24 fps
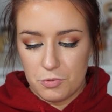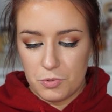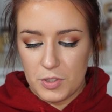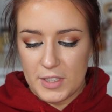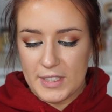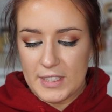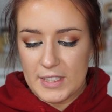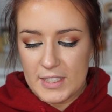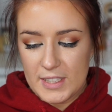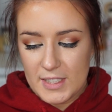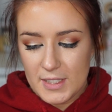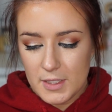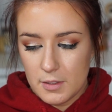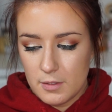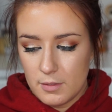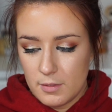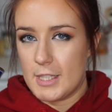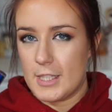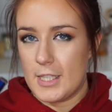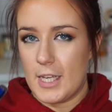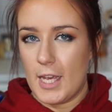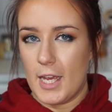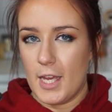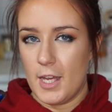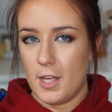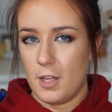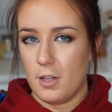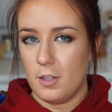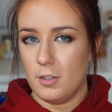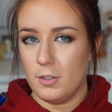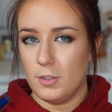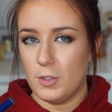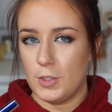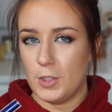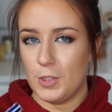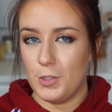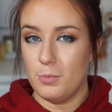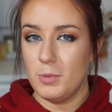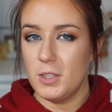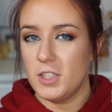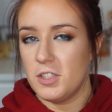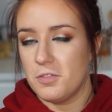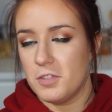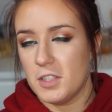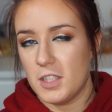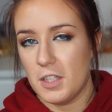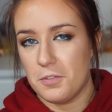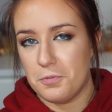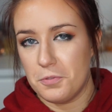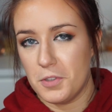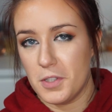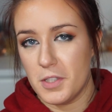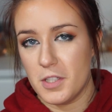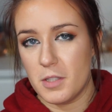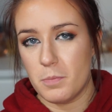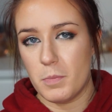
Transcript: really tell too much of a difference,